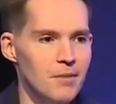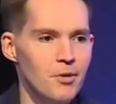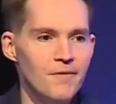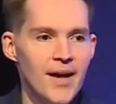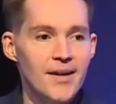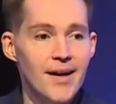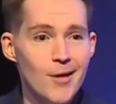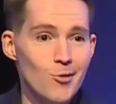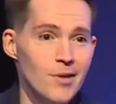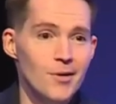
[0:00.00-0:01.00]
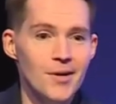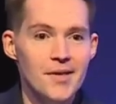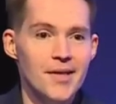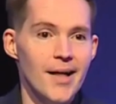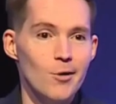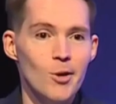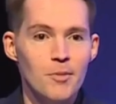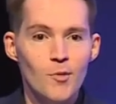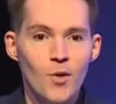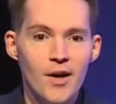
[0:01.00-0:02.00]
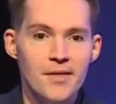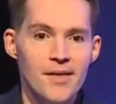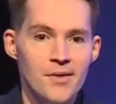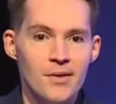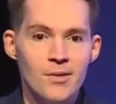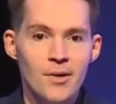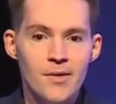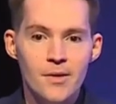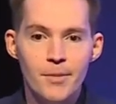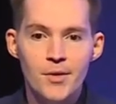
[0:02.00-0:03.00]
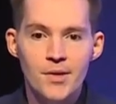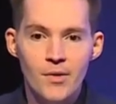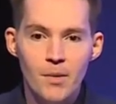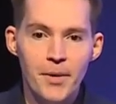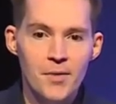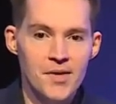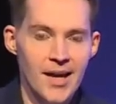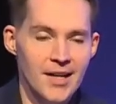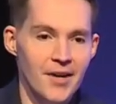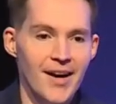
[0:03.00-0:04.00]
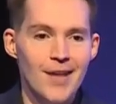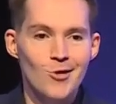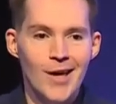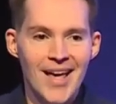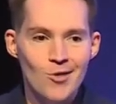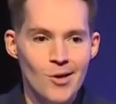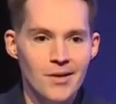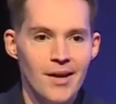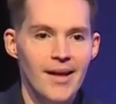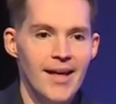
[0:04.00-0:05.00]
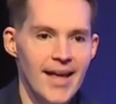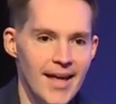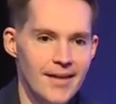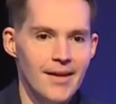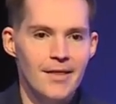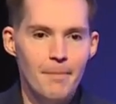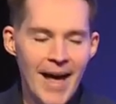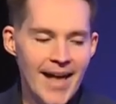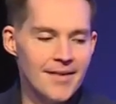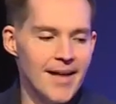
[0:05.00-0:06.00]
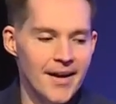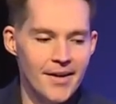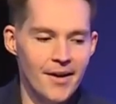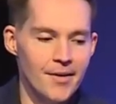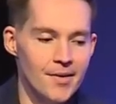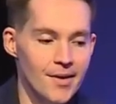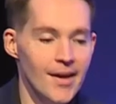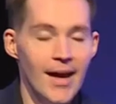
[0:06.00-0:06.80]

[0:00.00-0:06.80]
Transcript: provide 130 scholarships for autistic students to pursue a post-secondary education in the past 9 years.